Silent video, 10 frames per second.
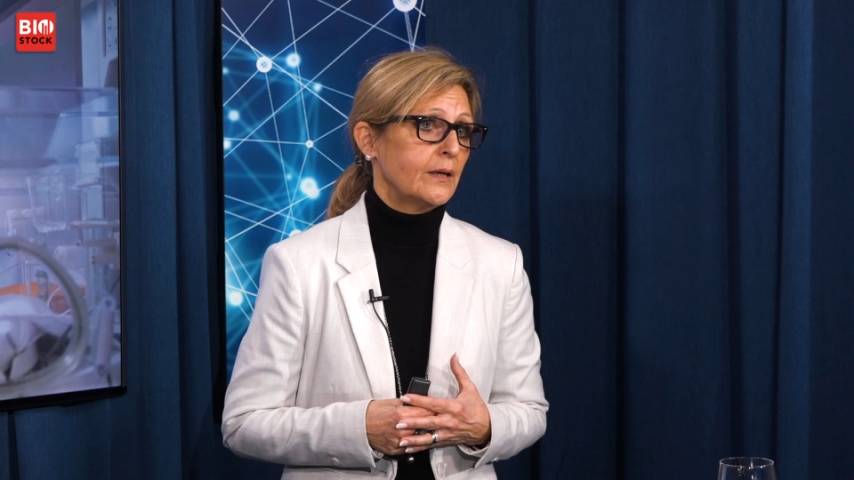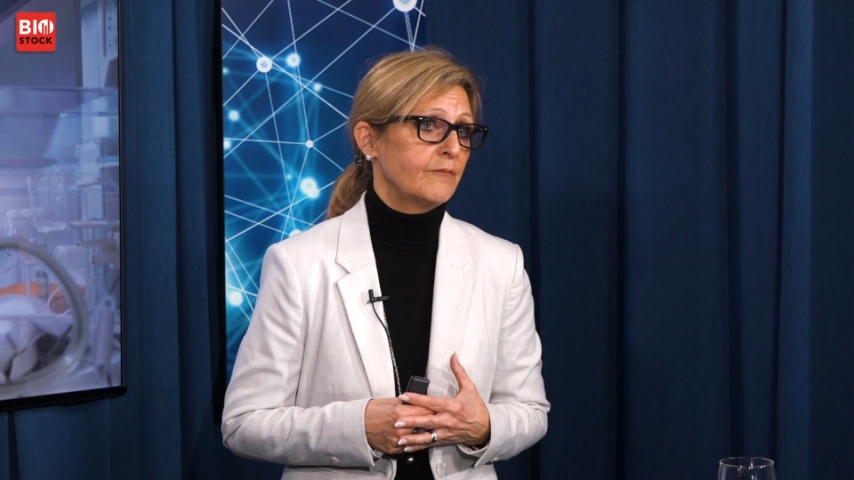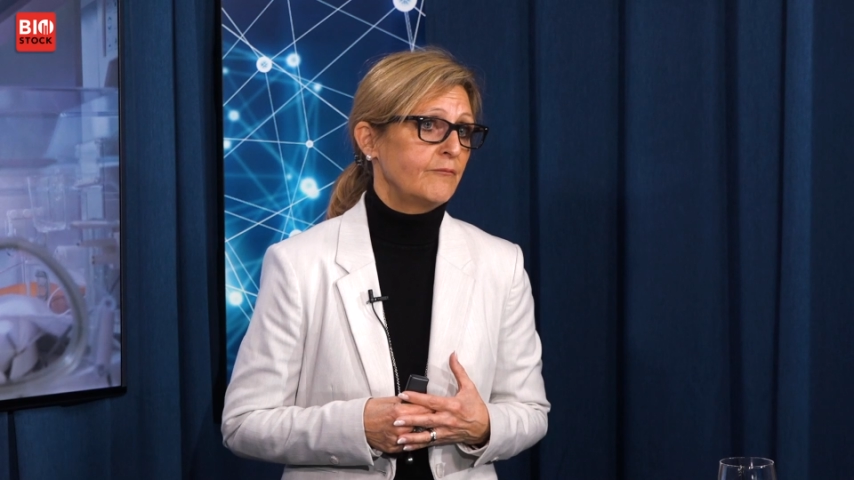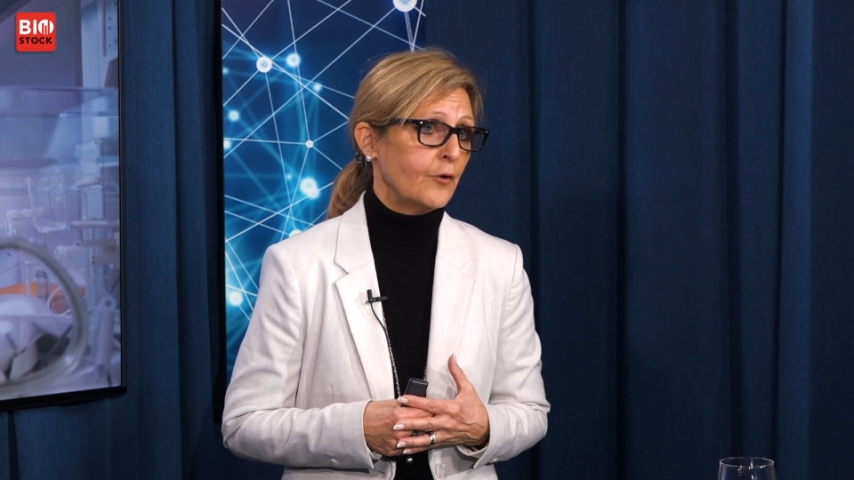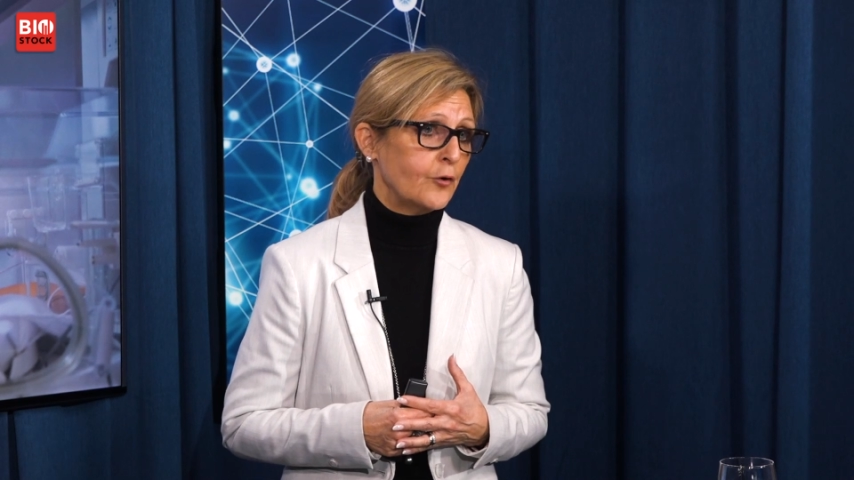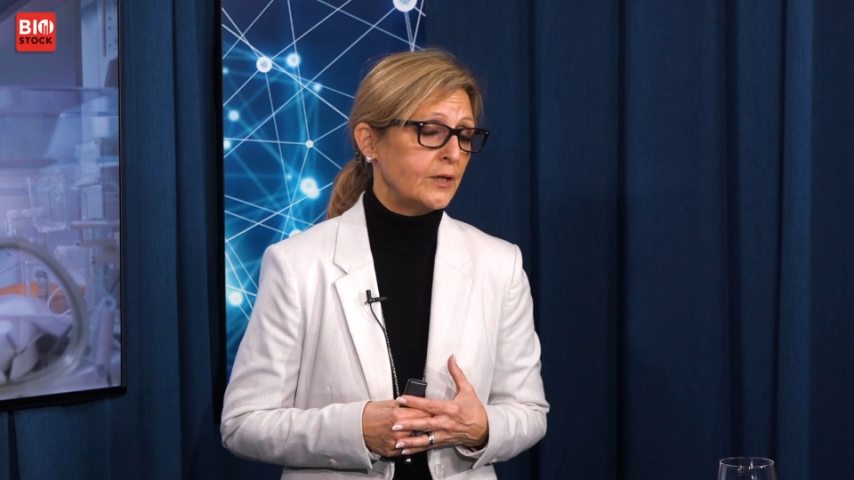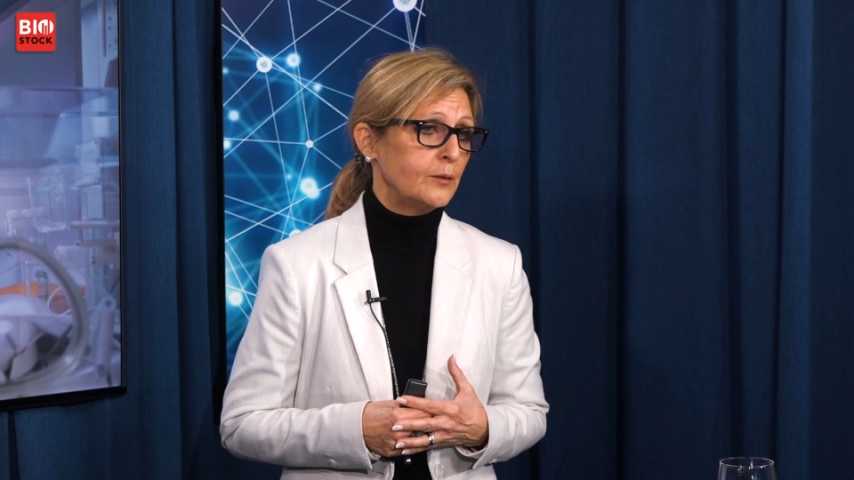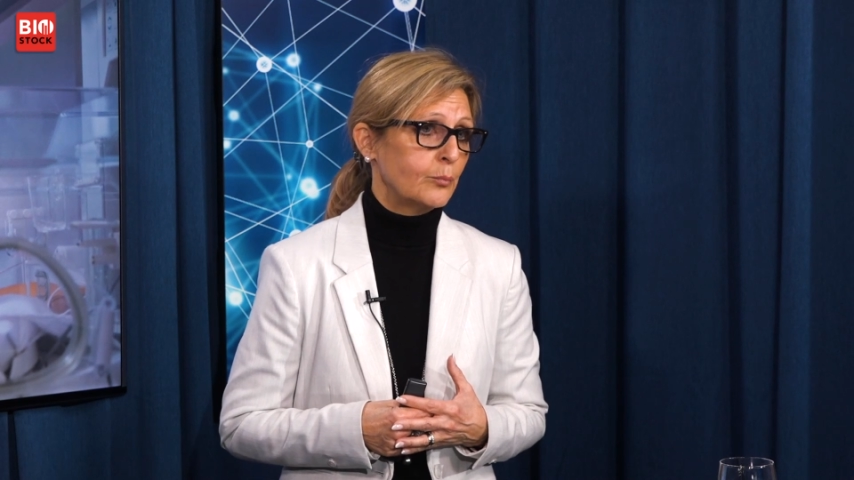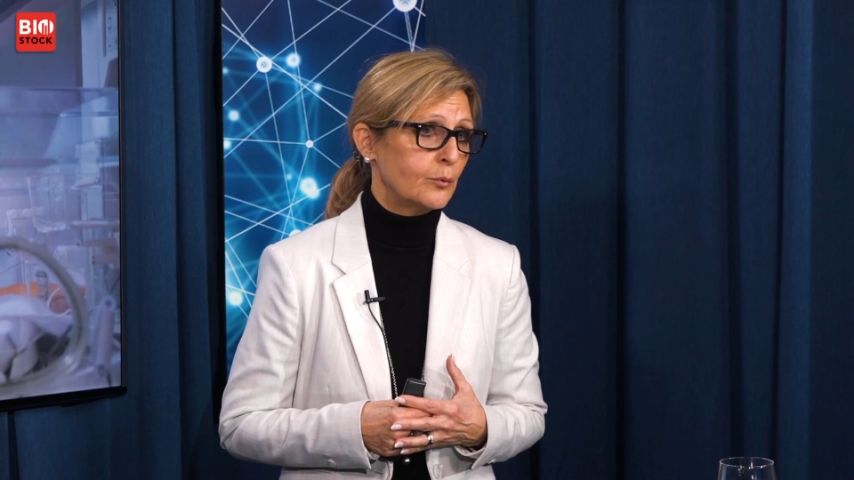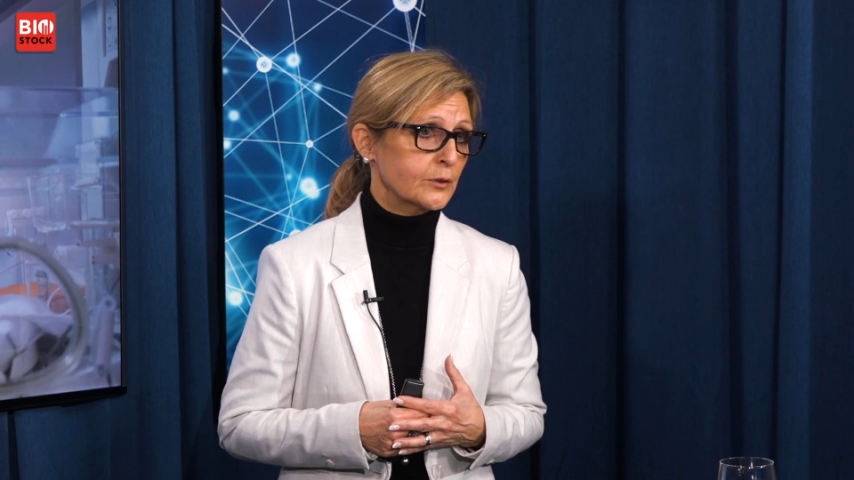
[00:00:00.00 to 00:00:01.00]
a very
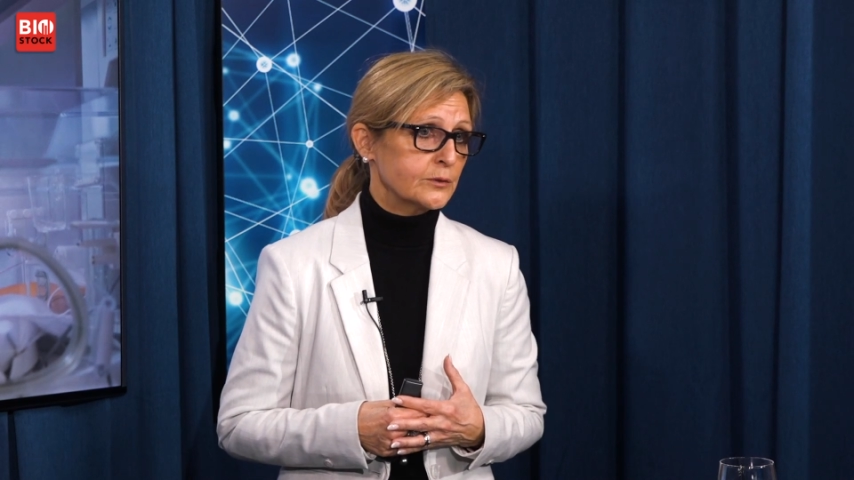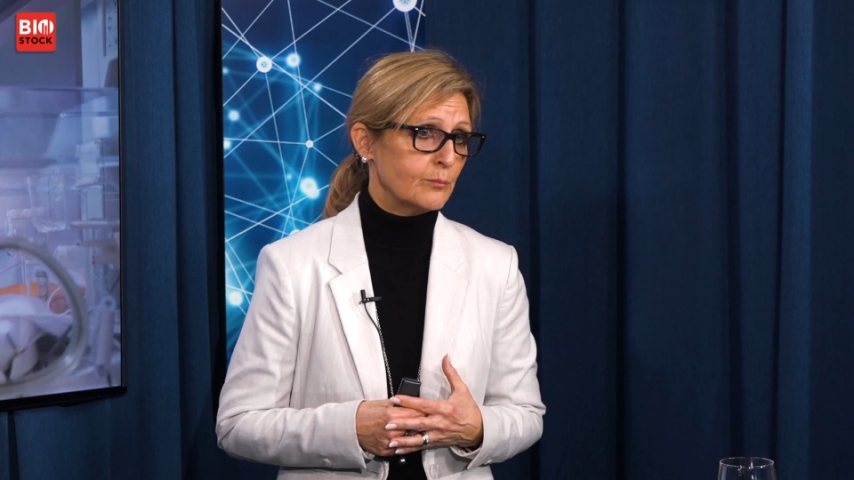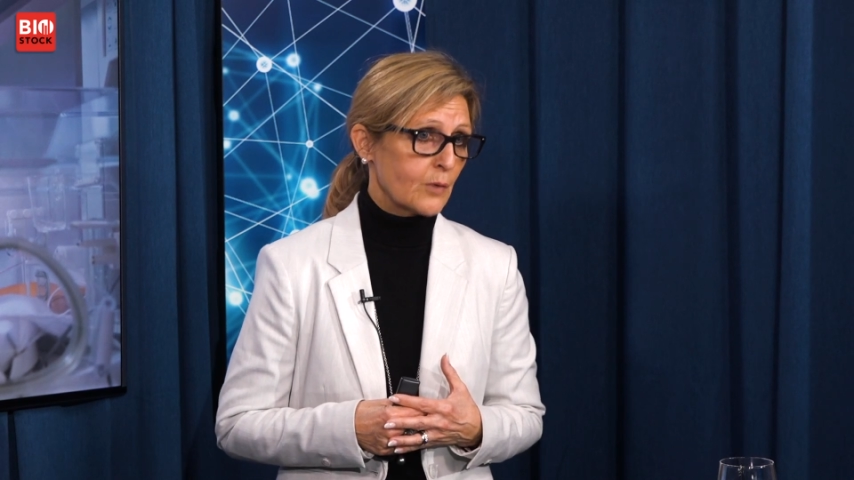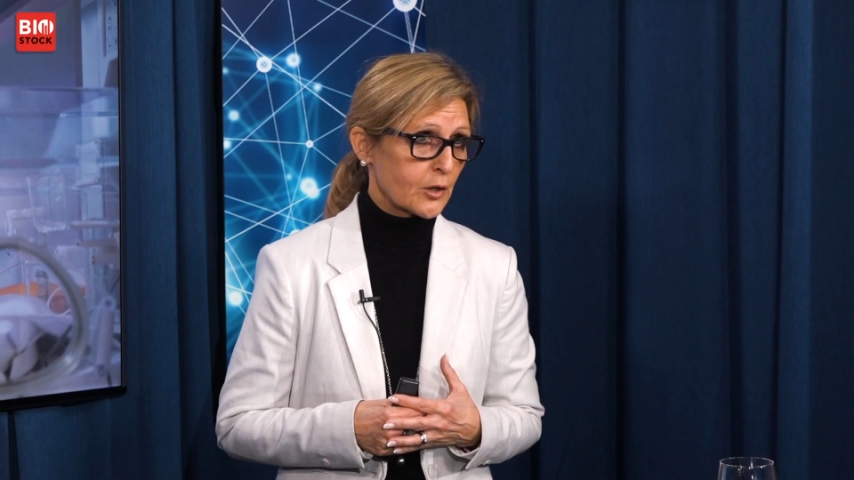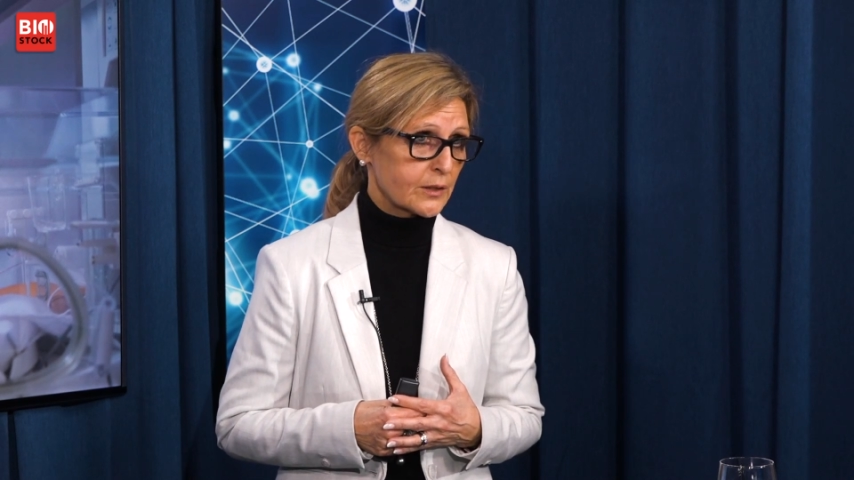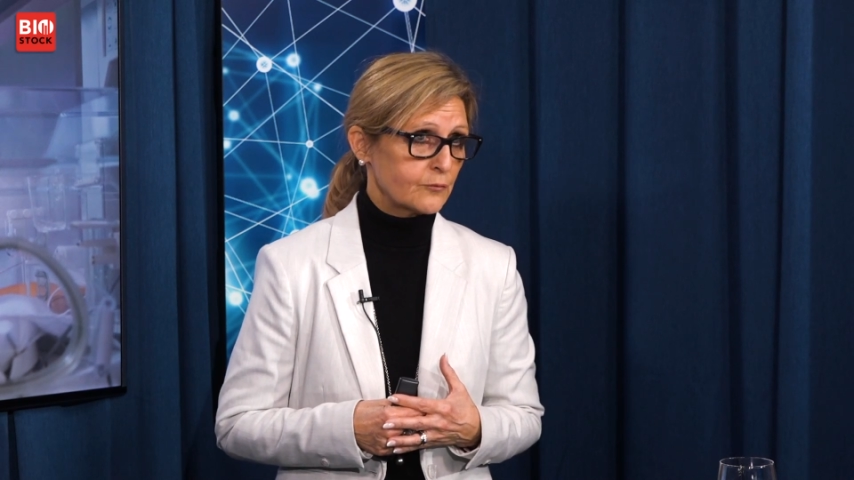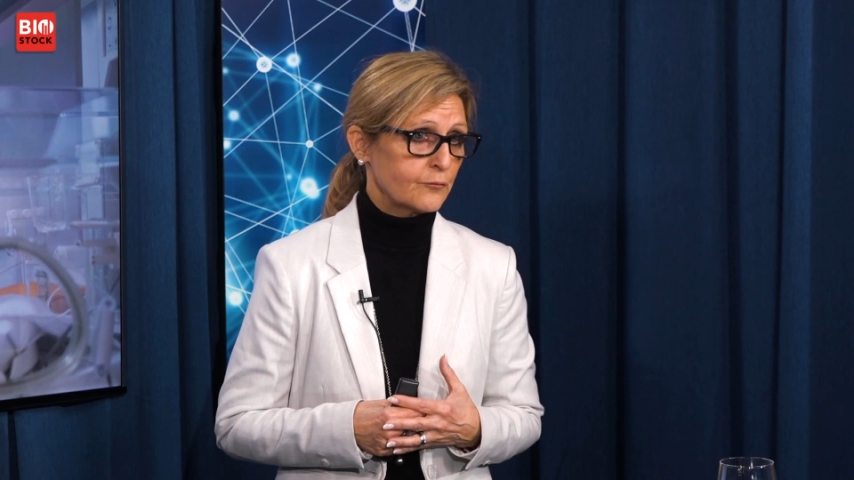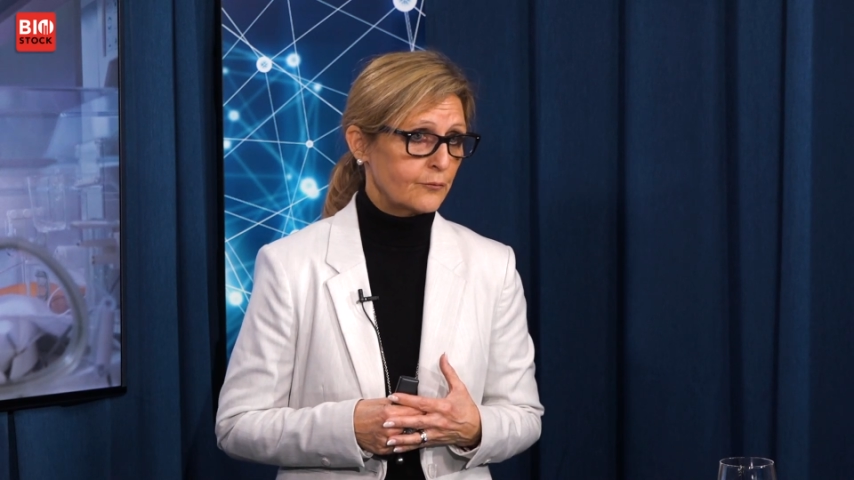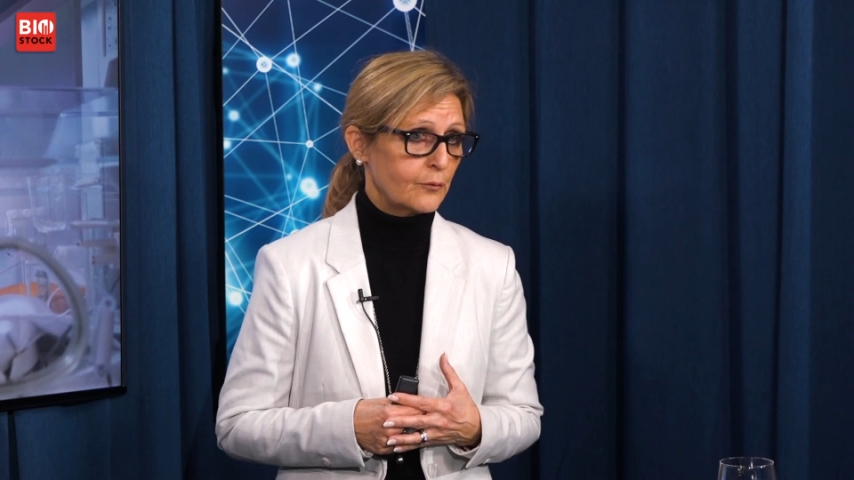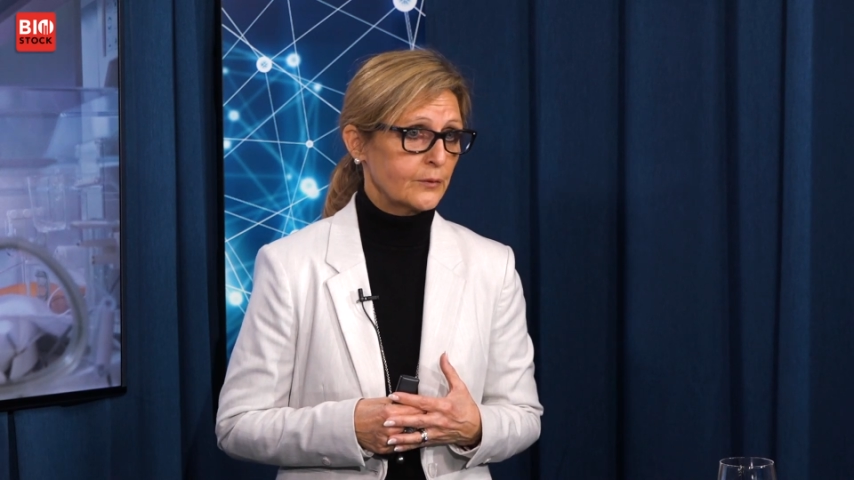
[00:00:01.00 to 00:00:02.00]
important market
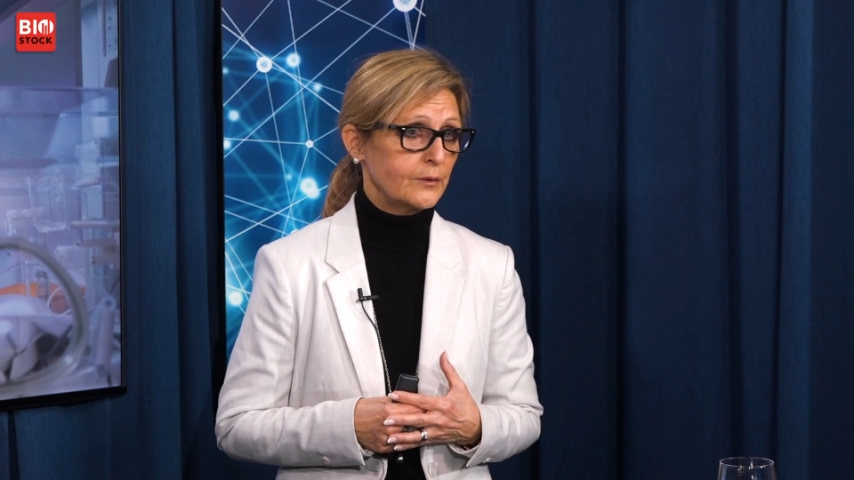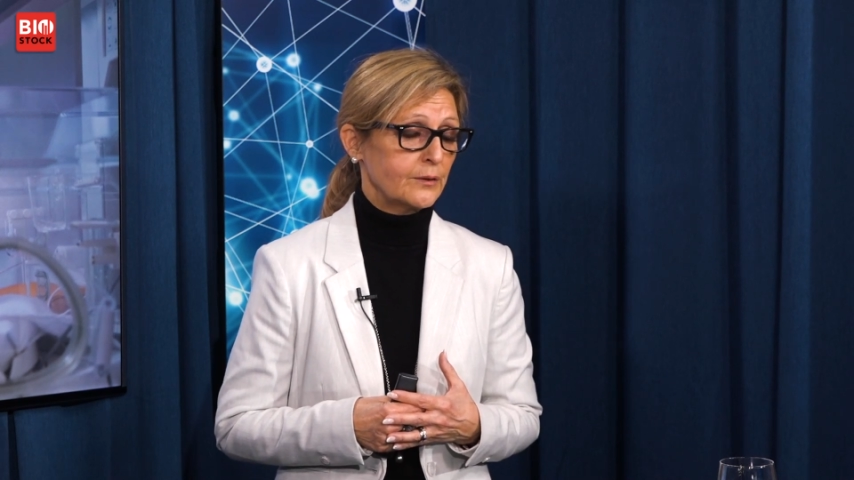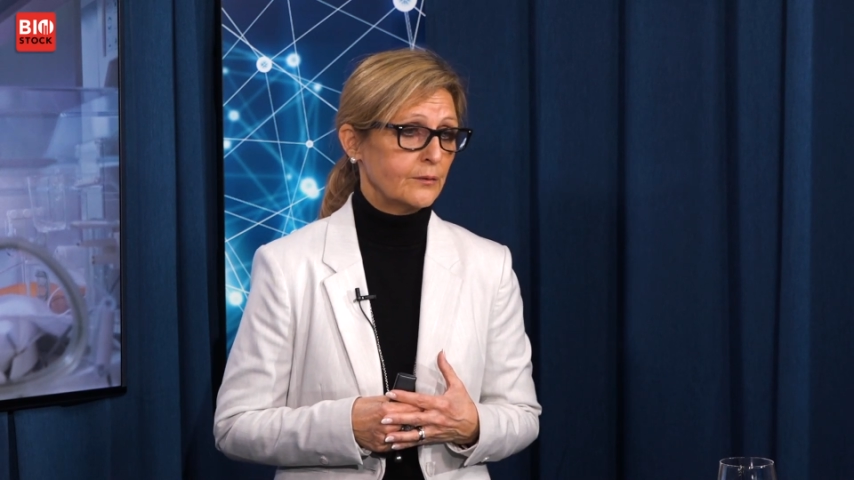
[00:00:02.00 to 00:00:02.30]
for